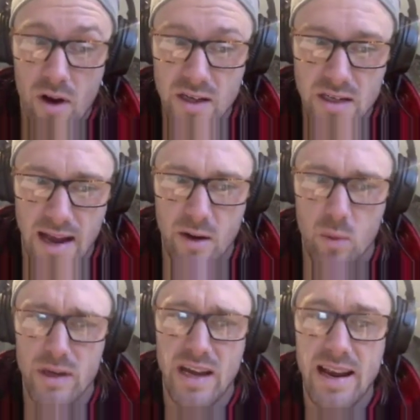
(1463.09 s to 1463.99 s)
scanner,
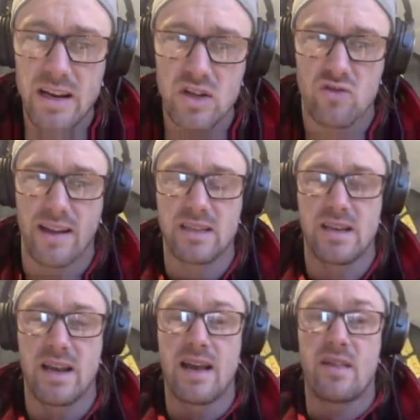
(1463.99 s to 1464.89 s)
which illustrates
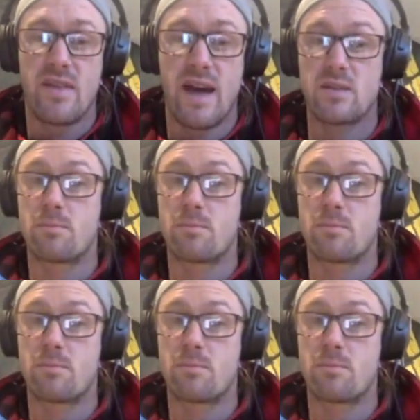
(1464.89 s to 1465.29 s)
that